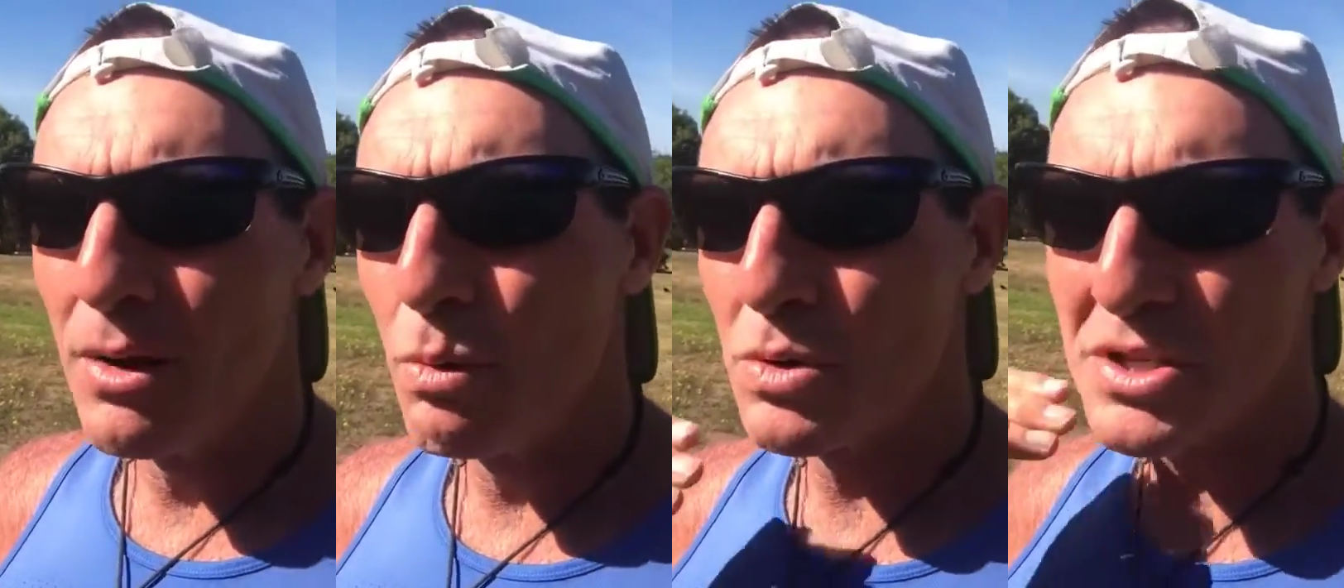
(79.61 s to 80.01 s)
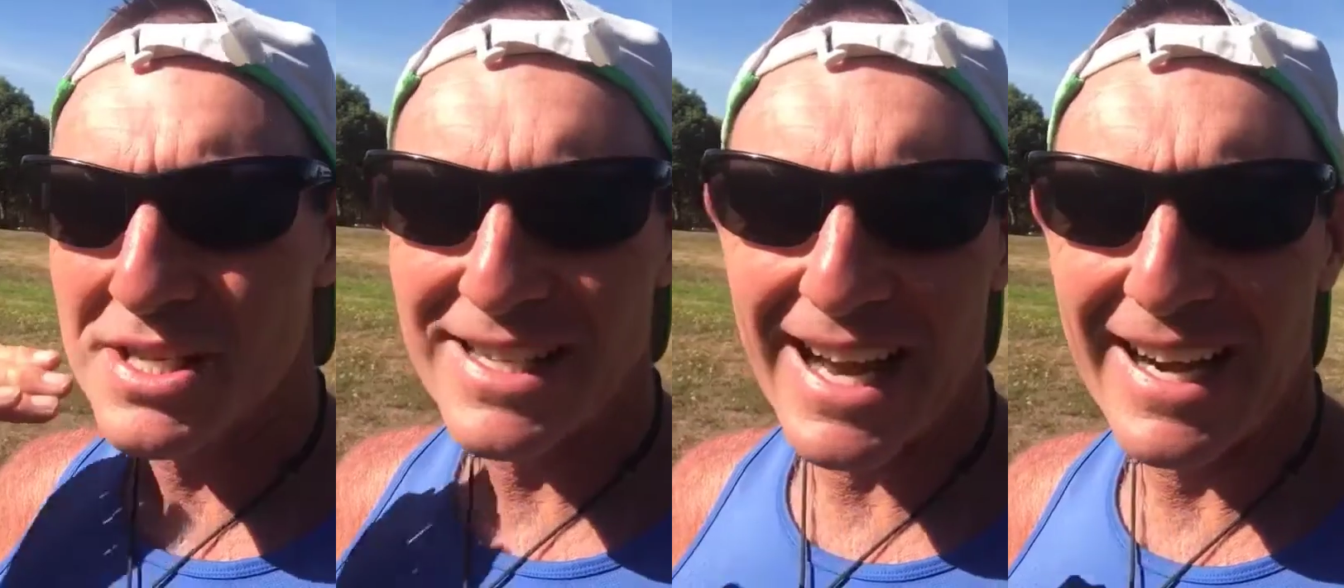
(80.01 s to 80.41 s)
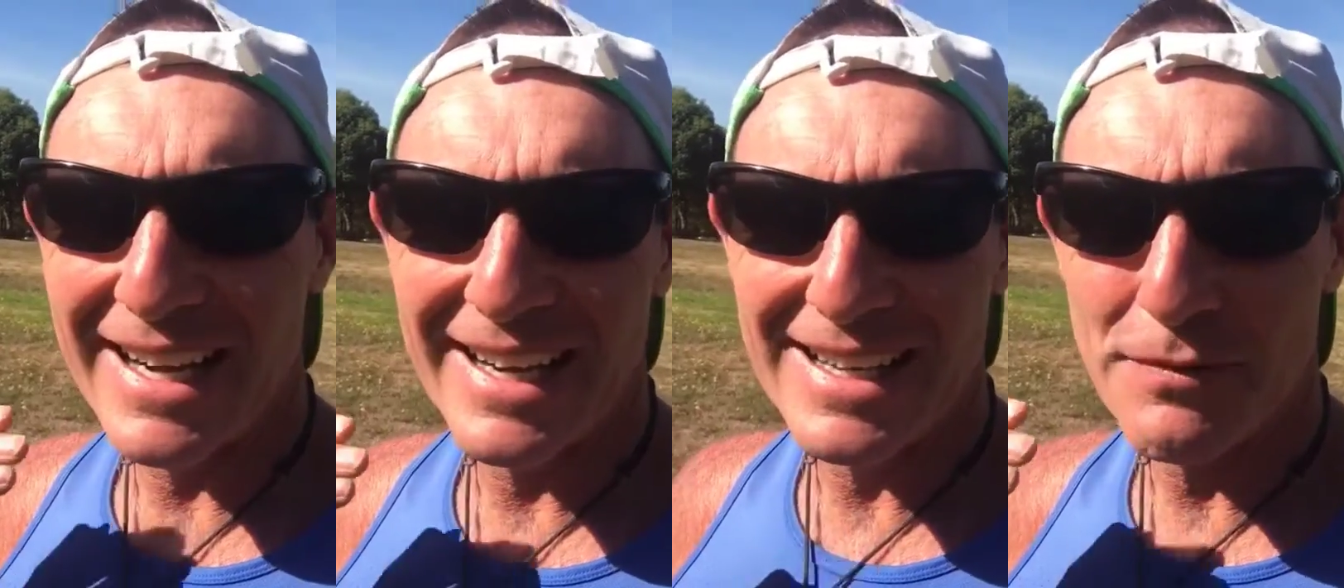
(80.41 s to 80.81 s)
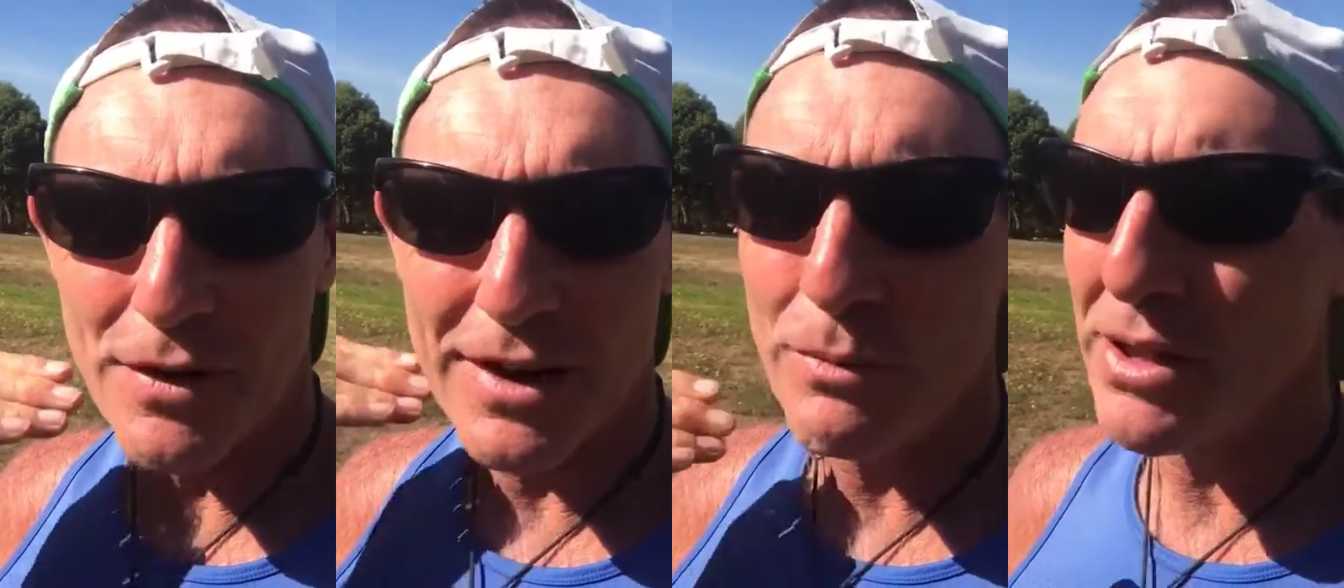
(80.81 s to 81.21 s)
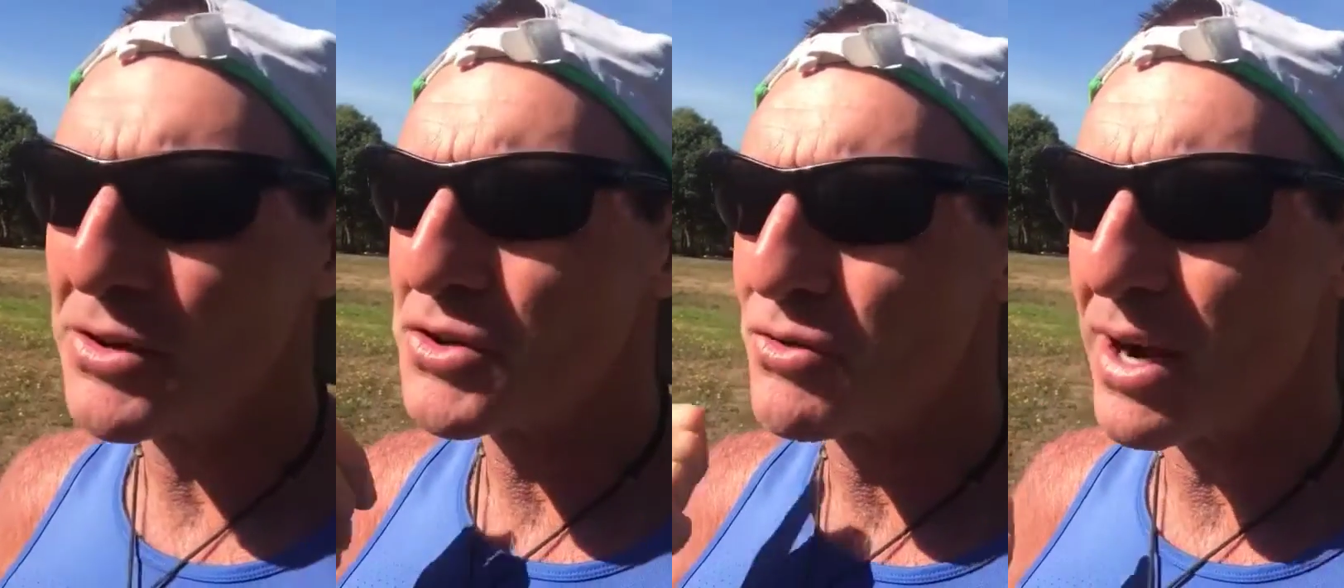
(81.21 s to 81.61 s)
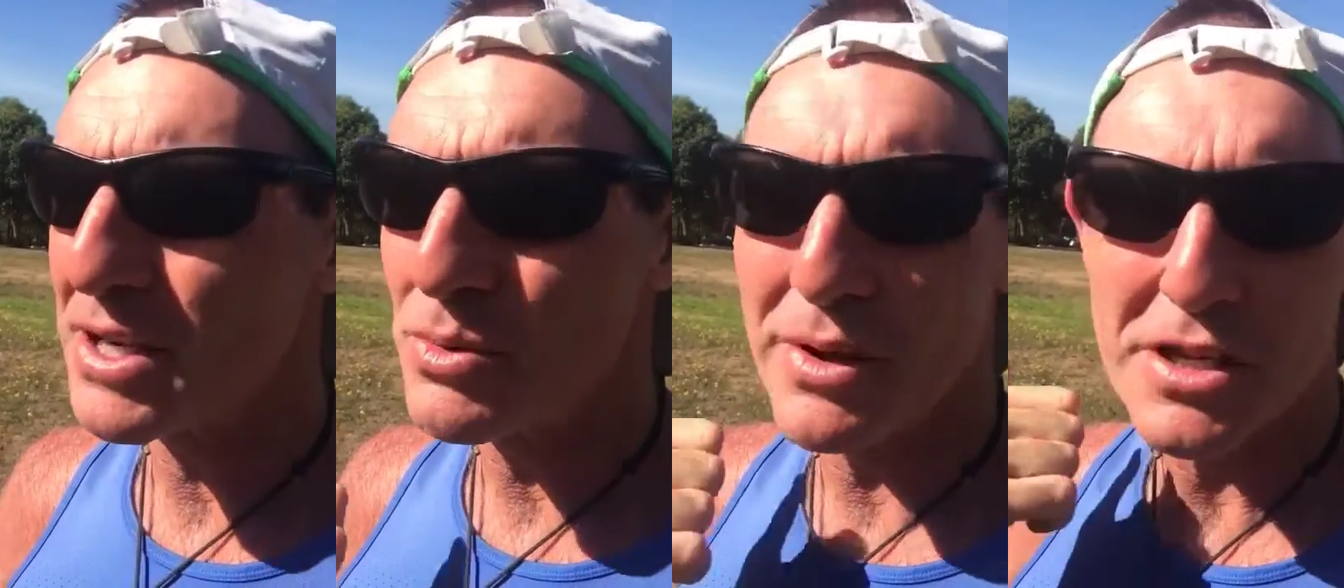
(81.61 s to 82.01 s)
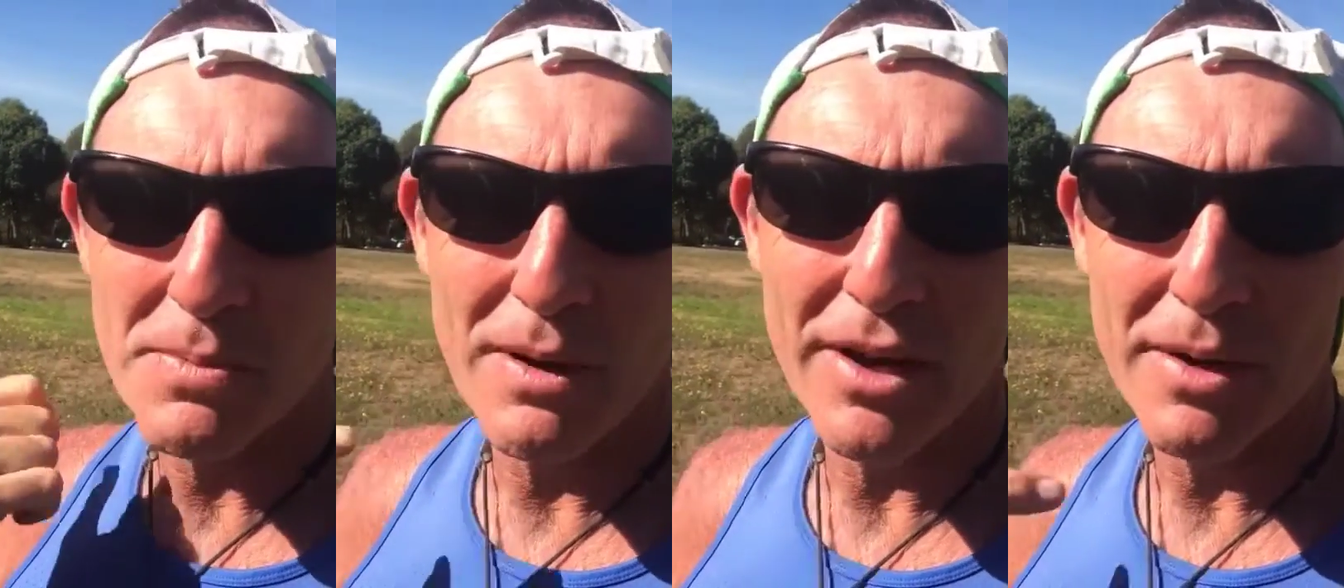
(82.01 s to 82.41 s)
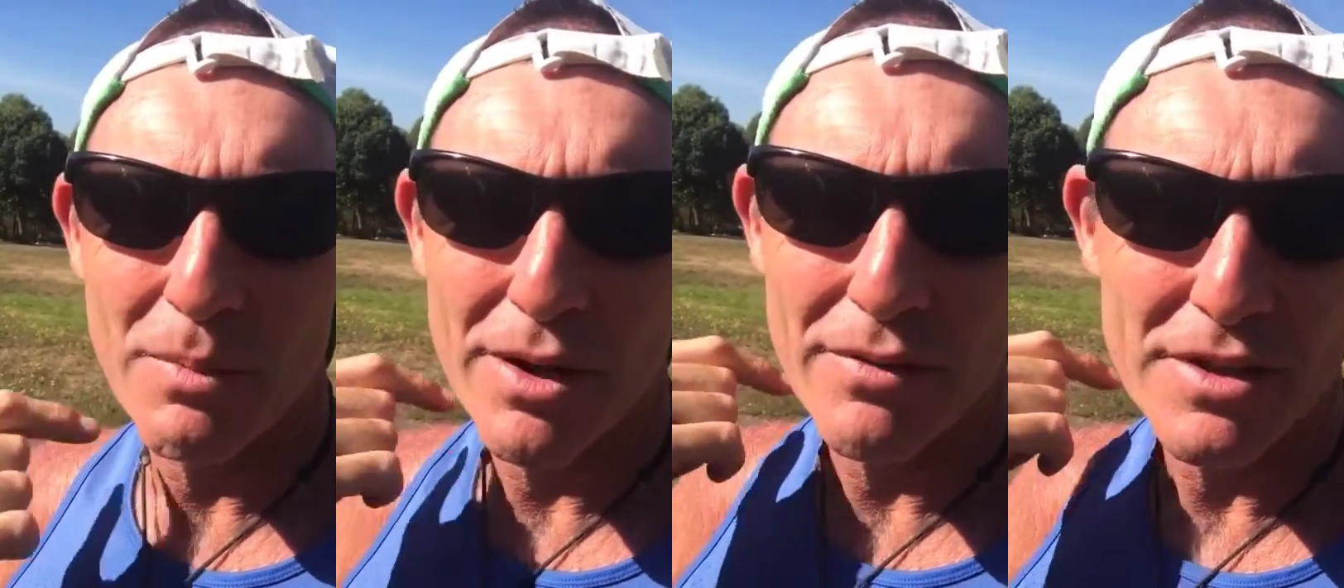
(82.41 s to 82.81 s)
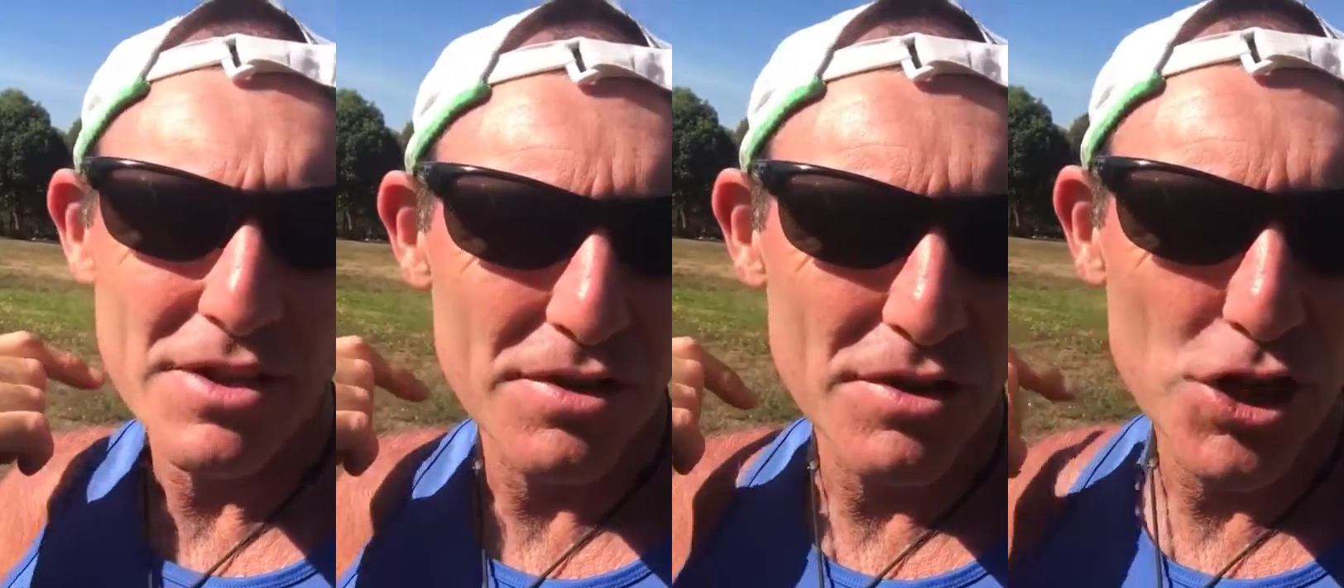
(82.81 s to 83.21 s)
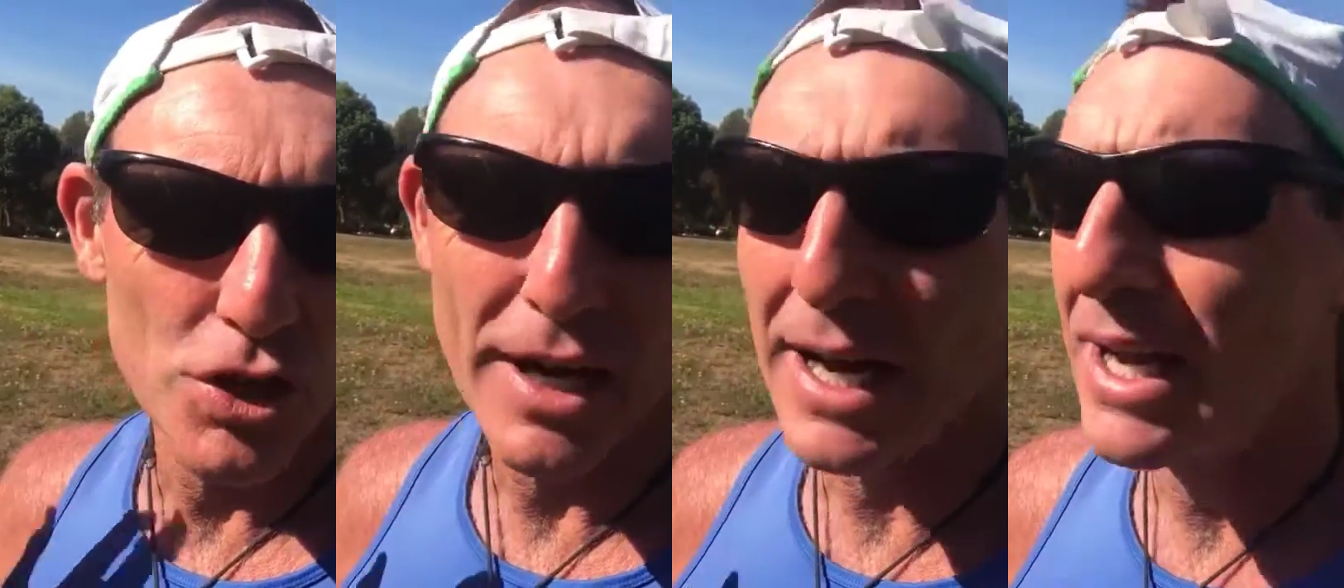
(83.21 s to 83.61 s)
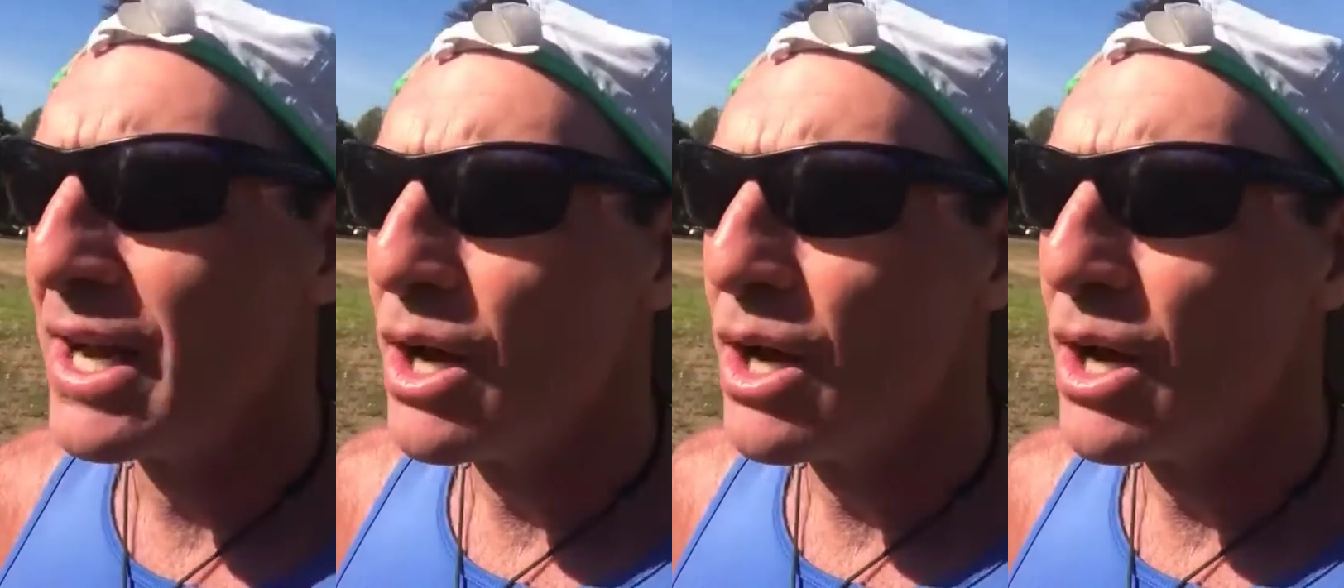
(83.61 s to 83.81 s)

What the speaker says: will sustain, and it's very, whether it's drugs, whether it's smoking, whether it's sugar,